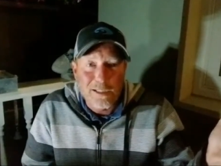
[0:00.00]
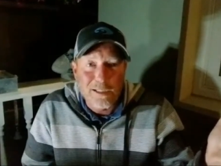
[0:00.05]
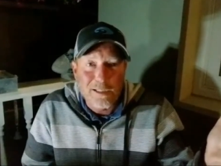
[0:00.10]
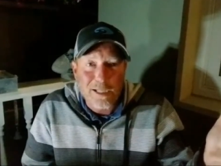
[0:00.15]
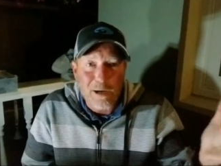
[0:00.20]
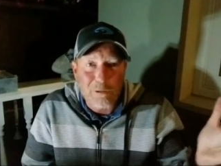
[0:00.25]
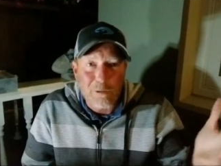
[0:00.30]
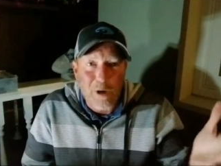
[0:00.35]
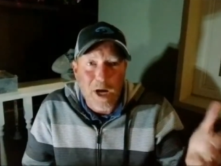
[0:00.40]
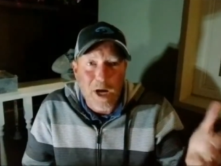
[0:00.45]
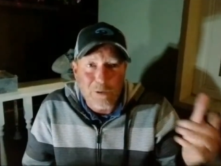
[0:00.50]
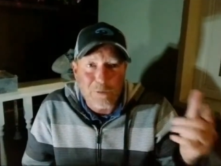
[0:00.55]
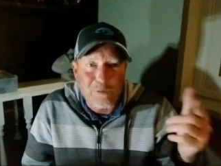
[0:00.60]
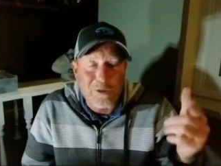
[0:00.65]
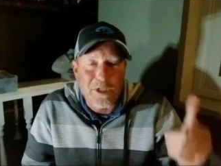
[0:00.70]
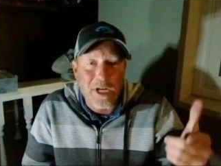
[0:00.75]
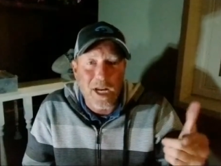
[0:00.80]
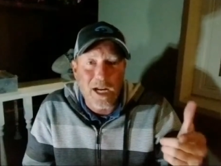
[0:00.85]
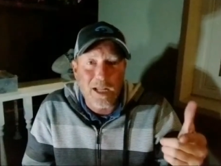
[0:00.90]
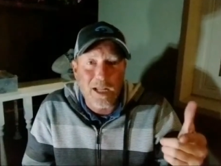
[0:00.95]
that rock
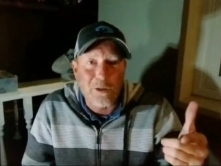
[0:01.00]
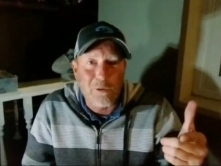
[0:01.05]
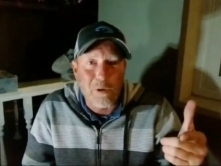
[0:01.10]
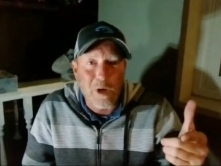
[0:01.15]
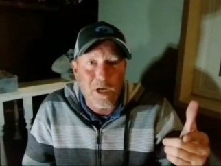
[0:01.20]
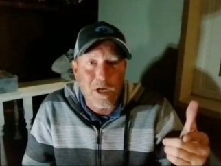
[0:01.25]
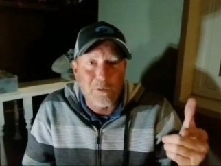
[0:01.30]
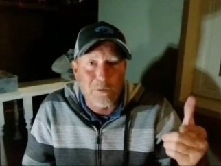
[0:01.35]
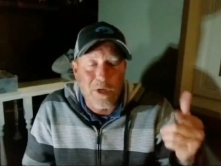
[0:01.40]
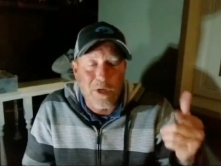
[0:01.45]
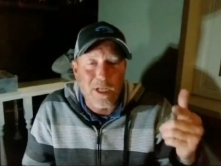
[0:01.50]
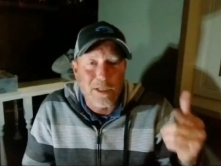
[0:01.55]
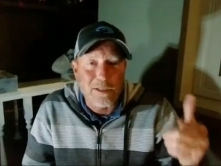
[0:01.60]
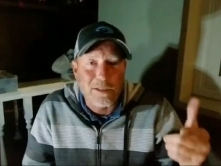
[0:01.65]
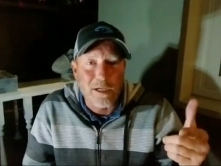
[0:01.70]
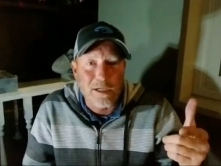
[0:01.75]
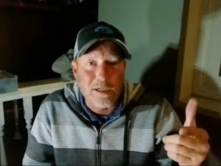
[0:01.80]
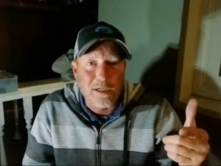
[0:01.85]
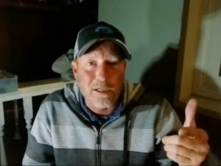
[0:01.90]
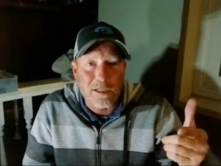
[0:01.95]
was not out of the water when I
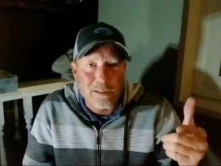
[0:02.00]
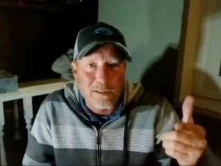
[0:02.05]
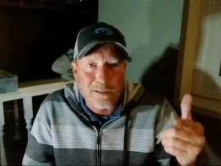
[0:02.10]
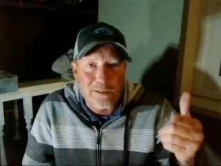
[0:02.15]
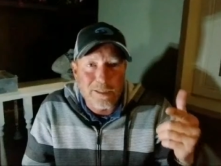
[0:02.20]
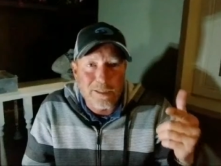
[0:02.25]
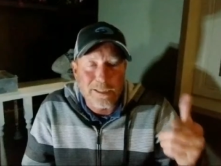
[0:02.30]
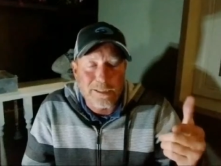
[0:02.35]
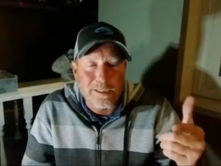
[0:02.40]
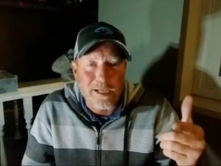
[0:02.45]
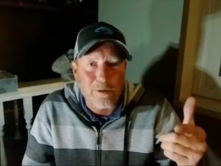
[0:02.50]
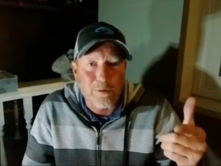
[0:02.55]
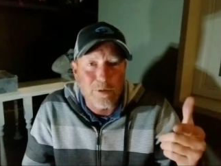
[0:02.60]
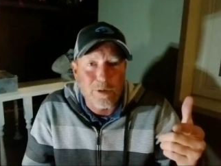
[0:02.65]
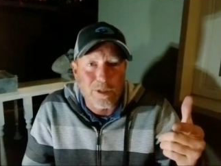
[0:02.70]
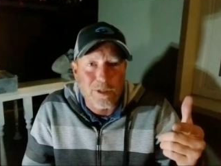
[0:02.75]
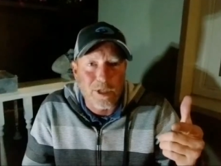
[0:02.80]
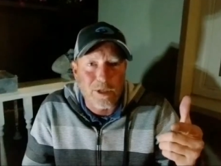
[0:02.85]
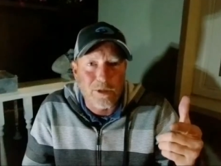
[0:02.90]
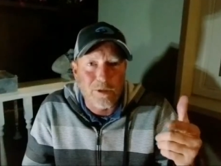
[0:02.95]
started 6
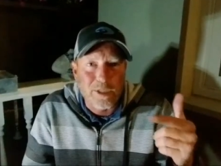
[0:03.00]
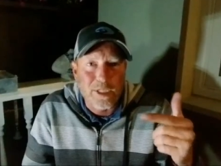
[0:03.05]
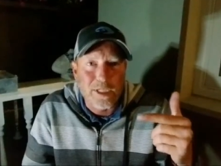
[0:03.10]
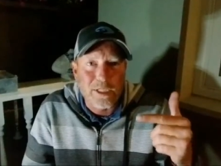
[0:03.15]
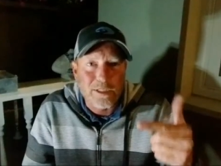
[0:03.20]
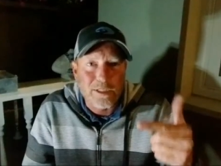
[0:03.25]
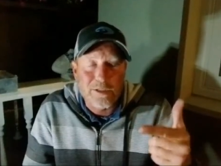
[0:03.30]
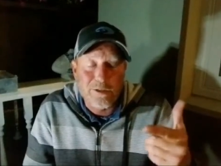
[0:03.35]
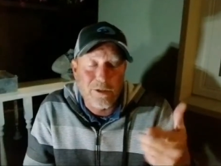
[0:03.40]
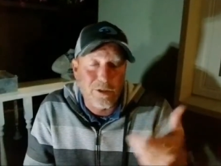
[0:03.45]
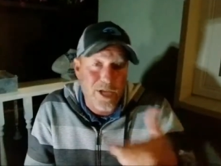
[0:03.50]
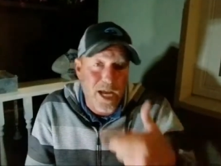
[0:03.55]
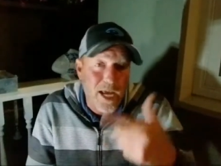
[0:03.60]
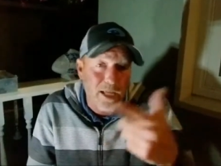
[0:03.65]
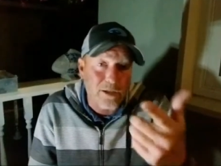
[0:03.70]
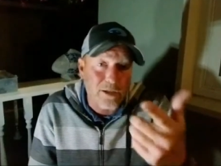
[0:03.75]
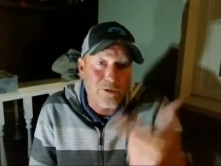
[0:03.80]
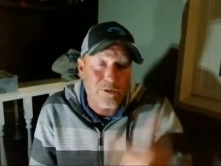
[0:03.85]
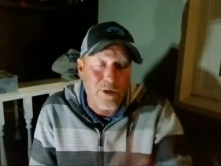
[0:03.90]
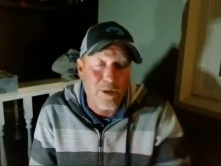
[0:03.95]
hours ago. And so, yeah,
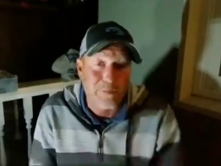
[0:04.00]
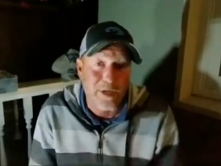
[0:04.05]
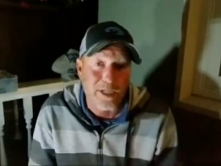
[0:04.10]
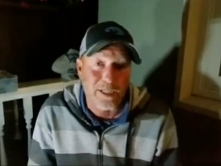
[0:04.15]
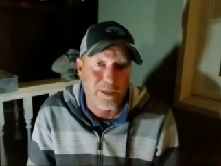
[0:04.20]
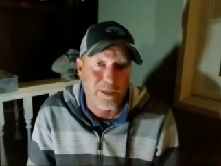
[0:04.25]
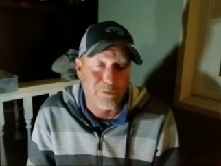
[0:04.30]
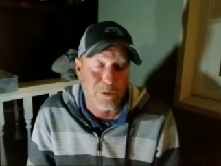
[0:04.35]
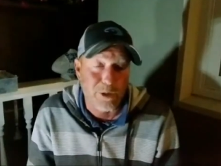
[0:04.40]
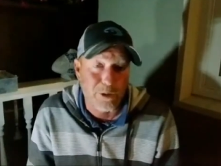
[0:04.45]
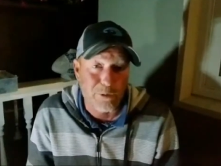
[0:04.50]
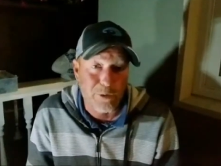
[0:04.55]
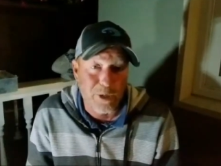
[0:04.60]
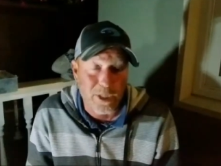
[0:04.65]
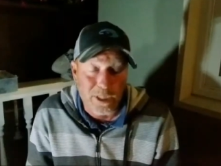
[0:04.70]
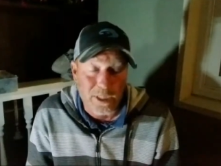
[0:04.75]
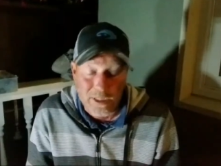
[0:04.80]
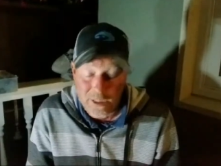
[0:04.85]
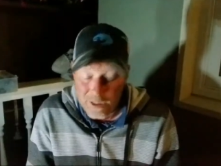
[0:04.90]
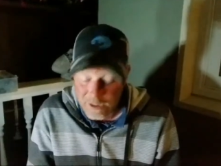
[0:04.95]
they're dropping that thing really quick.